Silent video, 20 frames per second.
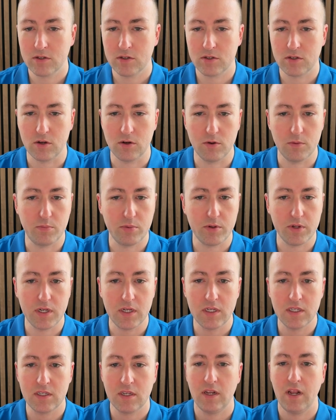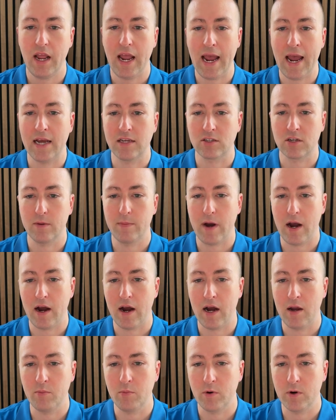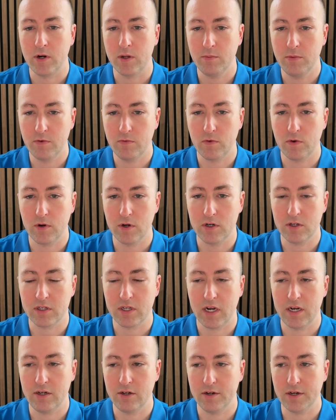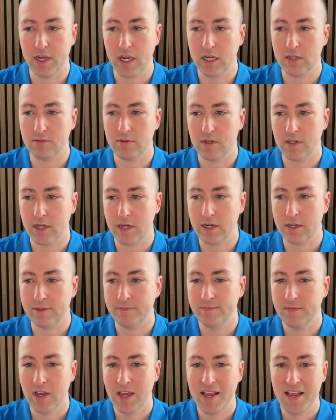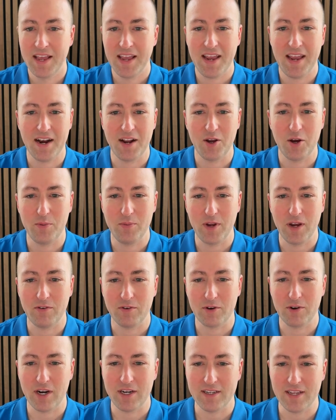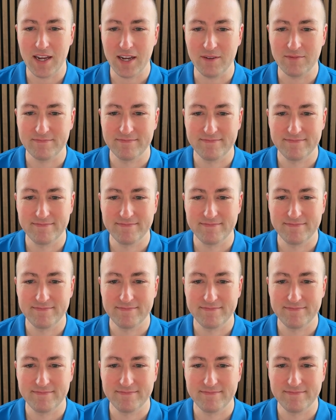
so please ask about onboarding before you sign your engagement letter, and I hope you have a great day.